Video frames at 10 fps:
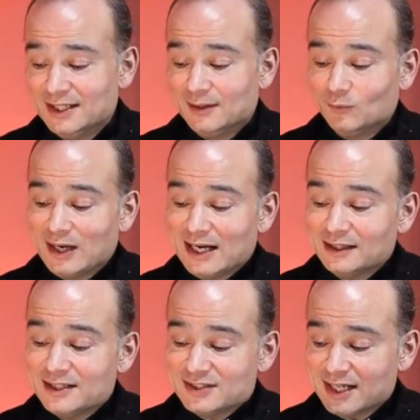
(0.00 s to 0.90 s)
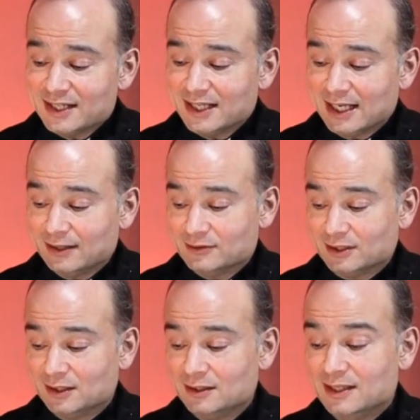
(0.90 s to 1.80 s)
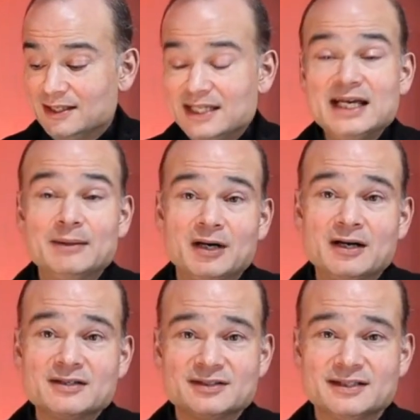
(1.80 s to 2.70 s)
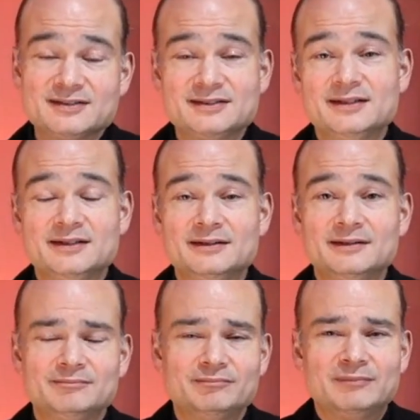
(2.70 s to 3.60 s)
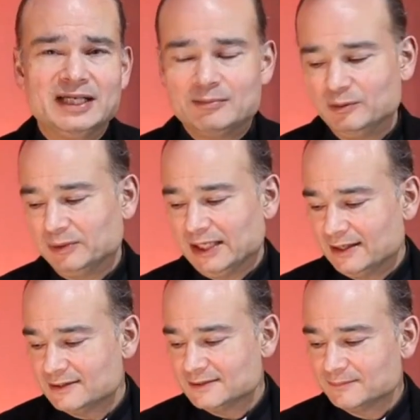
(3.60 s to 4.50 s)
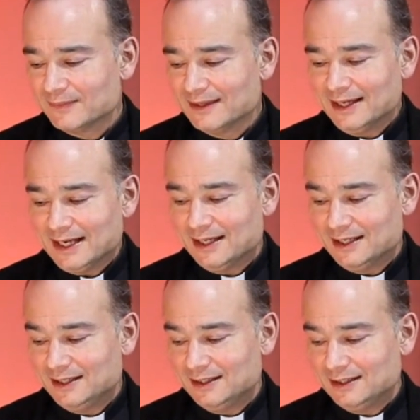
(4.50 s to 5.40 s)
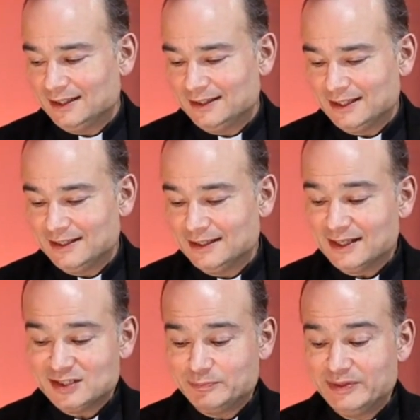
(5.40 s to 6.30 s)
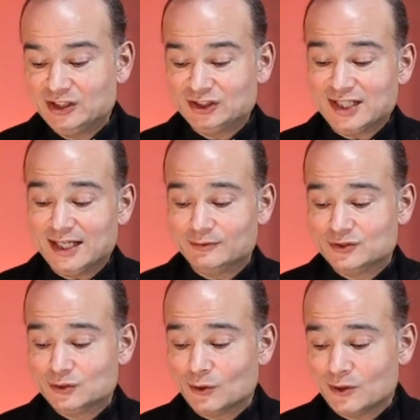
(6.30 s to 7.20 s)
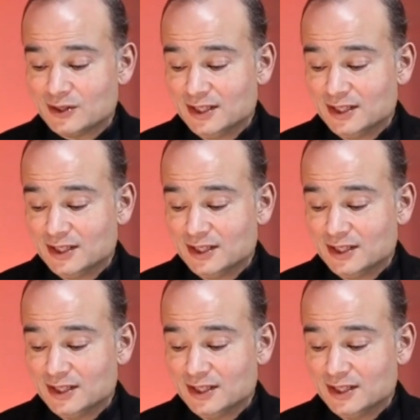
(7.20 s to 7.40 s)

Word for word: While he's hiding out on Niamos, that's the Miami planet, at a nice beachside resort,